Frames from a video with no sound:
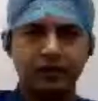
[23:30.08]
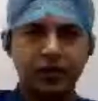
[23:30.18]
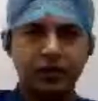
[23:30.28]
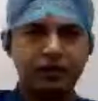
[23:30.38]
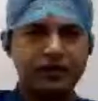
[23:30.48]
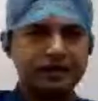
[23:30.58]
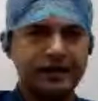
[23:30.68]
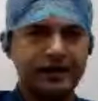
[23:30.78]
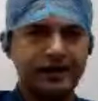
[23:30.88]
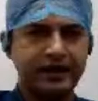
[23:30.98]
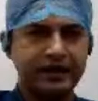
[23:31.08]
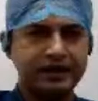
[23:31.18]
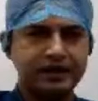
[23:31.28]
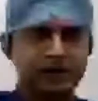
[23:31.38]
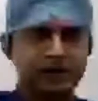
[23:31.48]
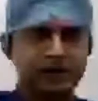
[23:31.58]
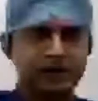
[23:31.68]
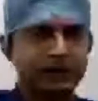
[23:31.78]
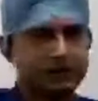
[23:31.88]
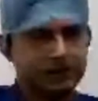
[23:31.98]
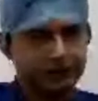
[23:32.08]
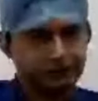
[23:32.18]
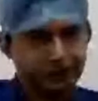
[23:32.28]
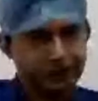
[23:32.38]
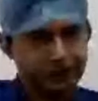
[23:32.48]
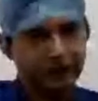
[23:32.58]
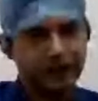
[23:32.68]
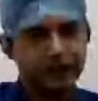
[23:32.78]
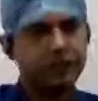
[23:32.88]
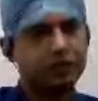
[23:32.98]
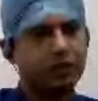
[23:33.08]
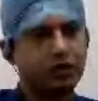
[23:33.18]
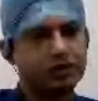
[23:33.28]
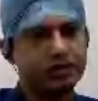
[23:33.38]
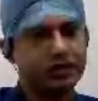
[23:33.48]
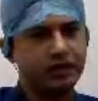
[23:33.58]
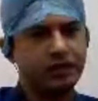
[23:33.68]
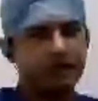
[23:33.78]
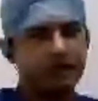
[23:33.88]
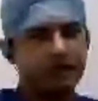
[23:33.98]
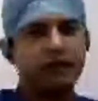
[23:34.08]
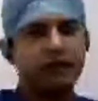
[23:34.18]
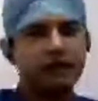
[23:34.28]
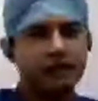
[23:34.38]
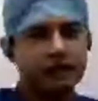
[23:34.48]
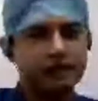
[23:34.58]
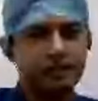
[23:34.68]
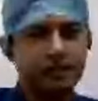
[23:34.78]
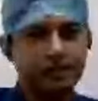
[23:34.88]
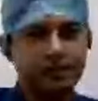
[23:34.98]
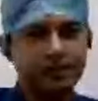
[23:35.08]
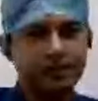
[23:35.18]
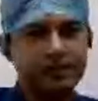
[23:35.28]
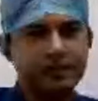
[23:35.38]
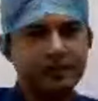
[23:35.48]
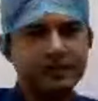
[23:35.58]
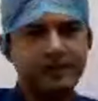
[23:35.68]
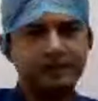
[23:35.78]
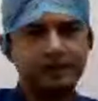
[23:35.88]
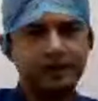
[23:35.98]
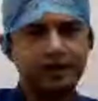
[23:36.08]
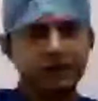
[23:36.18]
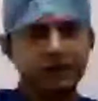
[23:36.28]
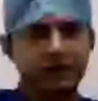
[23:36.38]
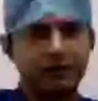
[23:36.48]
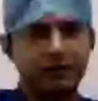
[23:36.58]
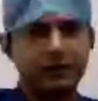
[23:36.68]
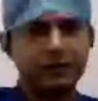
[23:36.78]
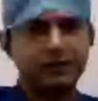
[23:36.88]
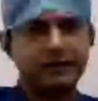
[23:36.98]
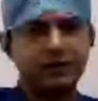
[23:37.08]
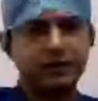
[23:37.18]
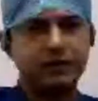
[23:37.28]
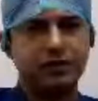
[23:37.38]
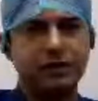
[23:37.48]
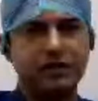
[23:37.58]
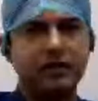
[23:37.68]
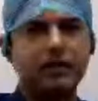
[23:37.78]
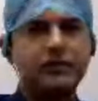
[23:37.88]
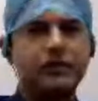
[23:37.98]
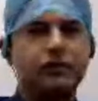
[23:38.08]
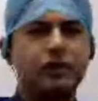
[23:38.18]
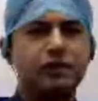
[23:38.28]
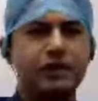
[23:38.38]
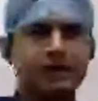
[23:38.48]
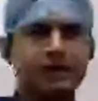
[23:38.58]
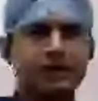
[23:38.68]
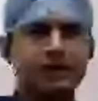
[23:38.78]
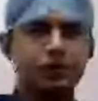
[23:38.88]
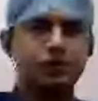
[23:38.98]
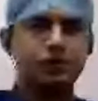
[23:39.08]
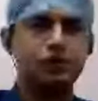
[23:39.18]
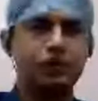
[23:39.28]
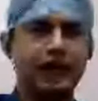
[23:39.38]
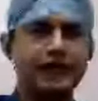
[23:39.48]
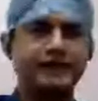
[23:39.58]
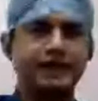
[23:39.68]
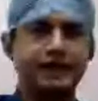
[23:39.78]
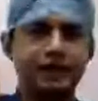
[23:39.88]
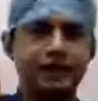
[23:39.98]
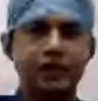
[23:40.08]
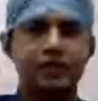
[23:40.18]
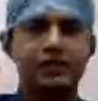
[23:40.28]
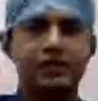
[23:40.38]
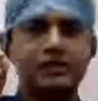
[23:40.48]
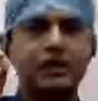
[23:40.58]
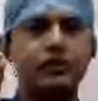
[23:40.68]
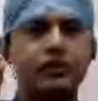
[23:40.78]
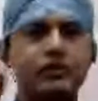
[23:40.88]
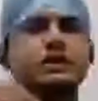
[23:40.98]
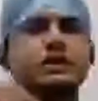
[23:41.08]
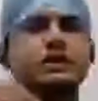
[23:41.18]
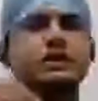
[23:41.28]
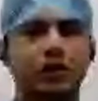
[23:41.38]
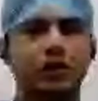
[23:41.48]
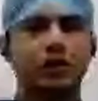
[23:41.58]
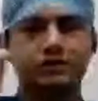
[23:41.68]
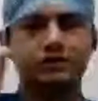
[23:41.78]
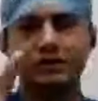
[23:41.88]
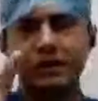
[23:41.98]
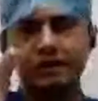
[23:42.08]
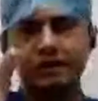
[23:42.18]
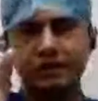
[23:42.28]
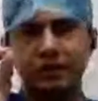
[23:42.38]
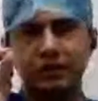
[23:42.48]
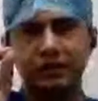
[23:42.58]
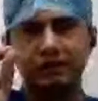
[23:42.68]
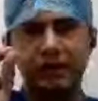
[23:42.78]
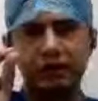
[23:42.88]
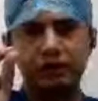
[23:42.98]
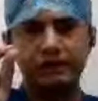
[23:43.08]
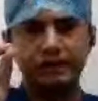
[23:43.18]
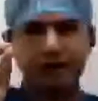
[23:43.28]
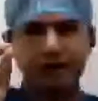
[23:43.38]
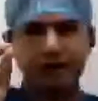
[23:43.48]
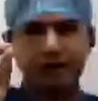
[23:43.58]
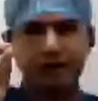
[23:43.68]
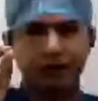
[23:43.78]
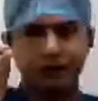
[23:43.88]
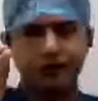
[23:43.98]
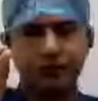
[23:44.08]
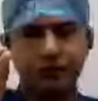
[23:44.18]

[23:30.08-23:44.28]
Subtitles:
Okay, with this, I'll end the session. Acha, there's one more question coming in. Does blood pressure increase after aortic valve replacement surgery? So, for a patient who has had a aortic stenosis for a long time, say if the aortic valve was narrow